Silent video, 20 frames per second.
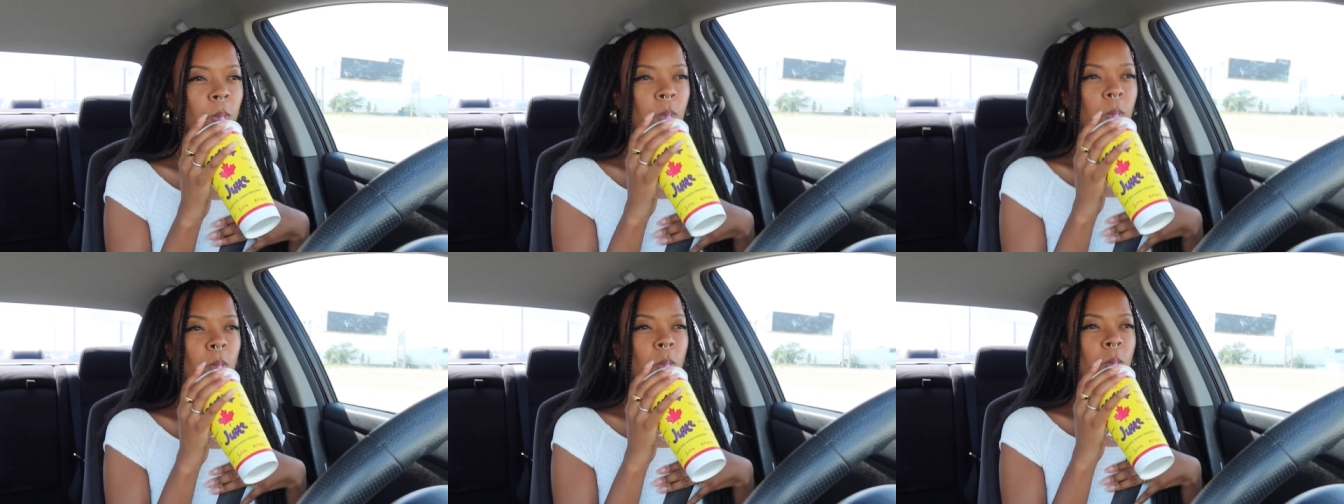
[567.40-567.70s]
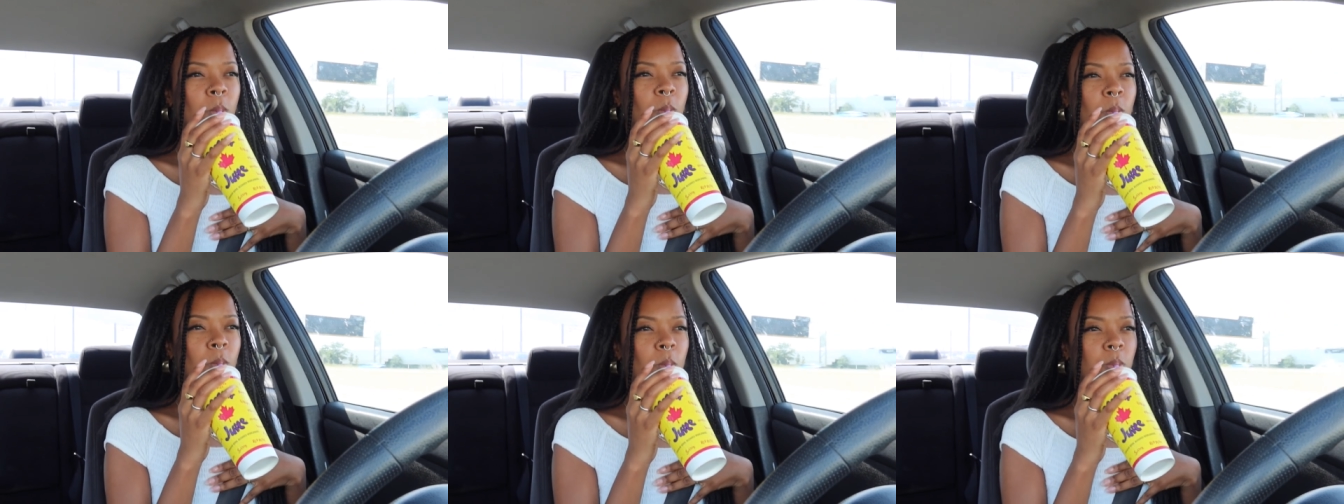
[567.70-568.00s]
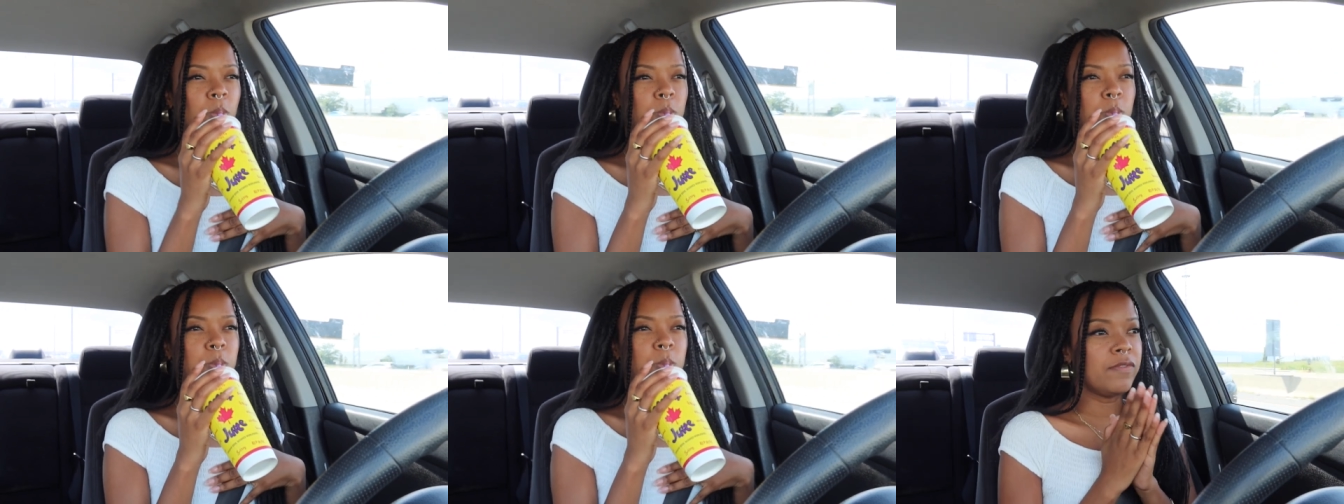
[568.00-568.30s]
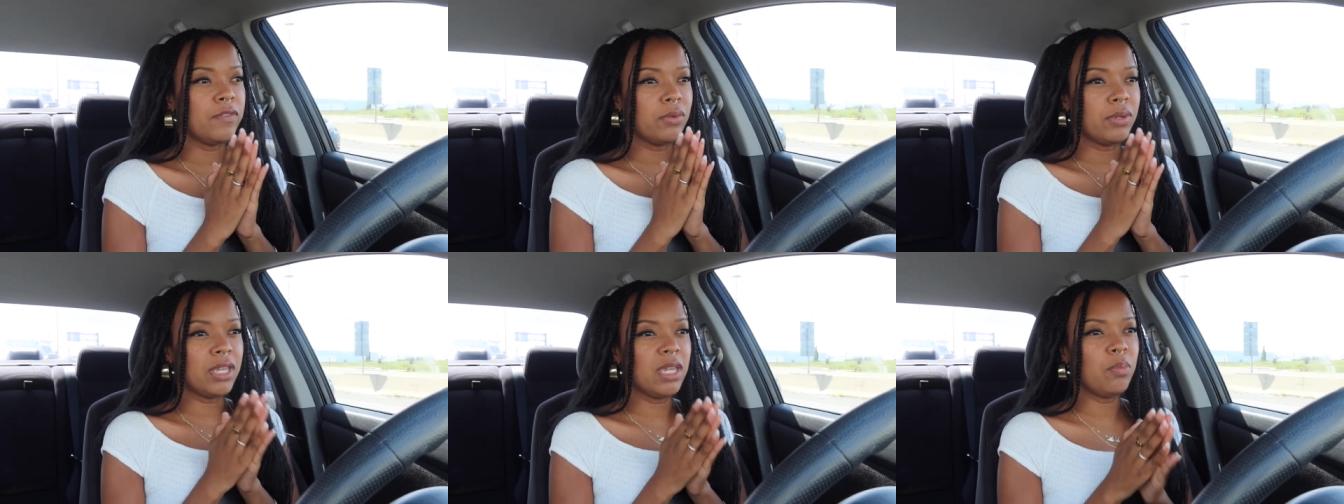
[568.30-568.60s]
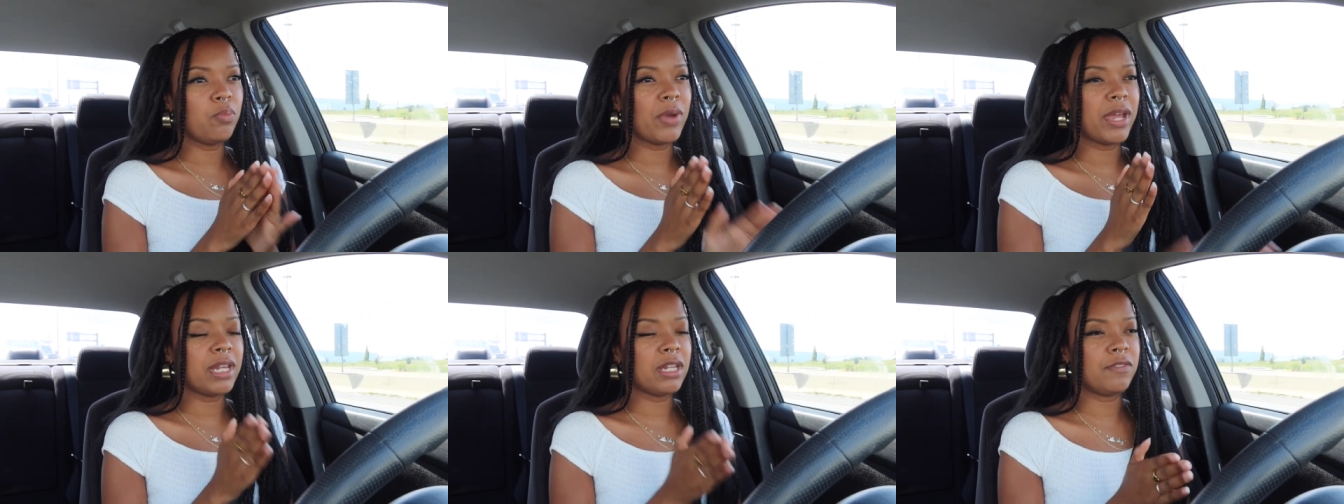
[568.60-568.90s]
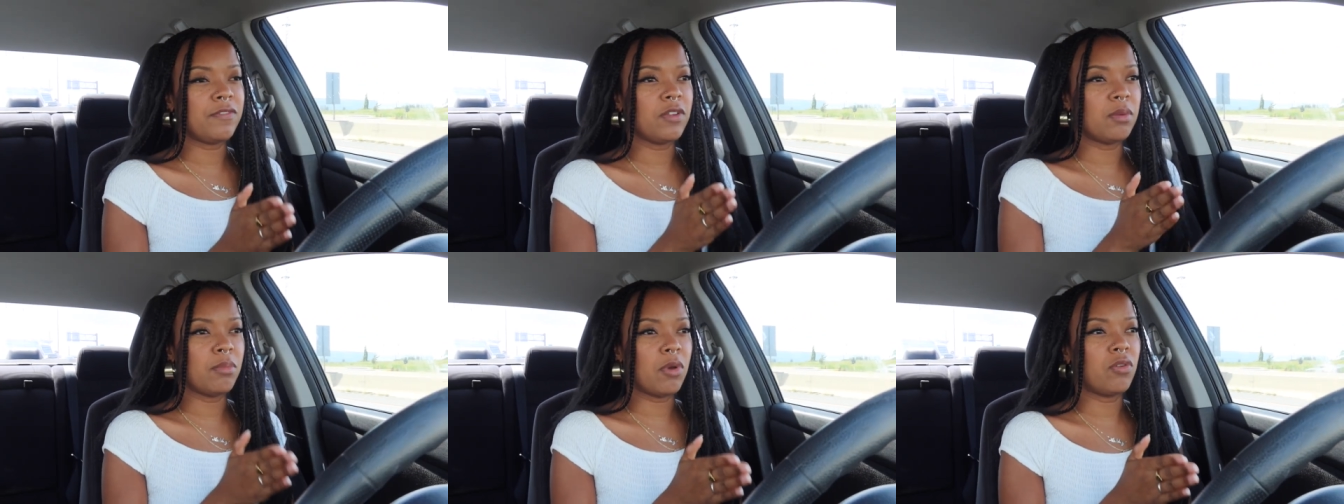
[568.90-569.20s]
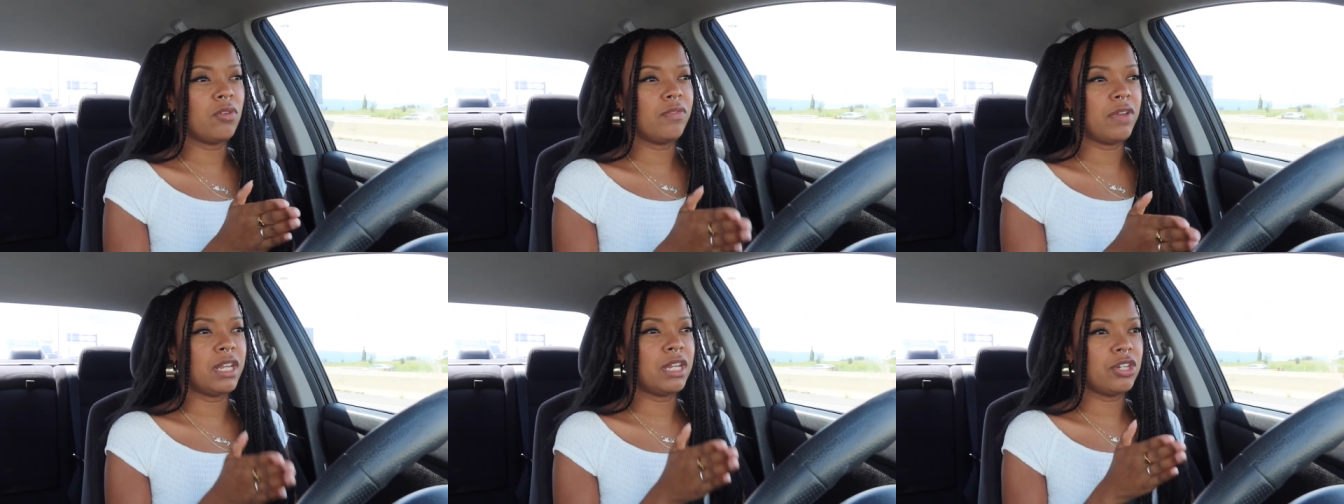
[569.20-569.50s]
Mm. If you keep waiting to feel
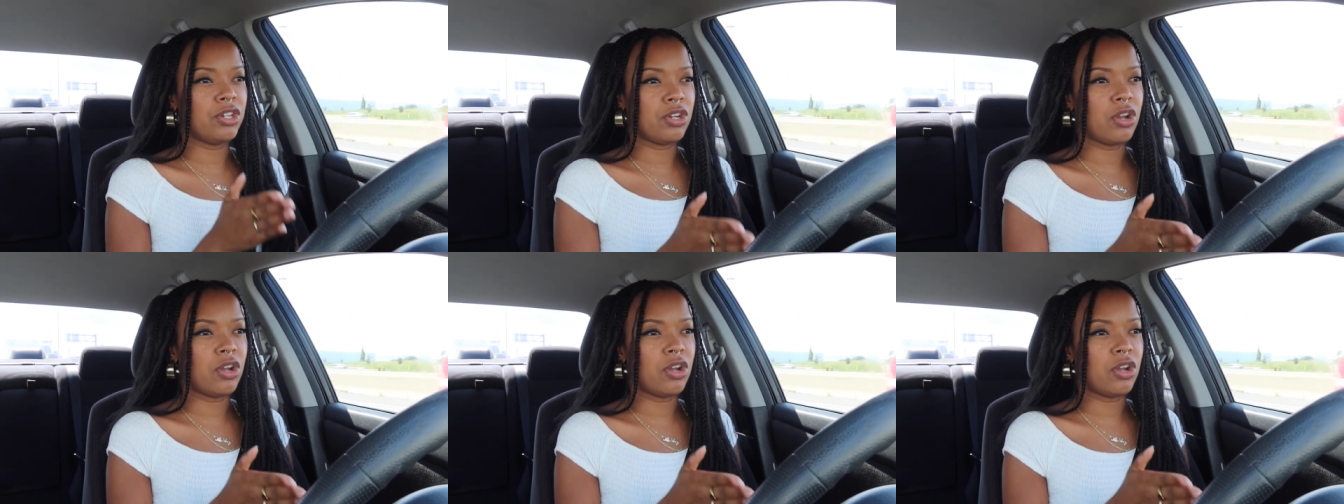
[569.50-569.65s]
motivated,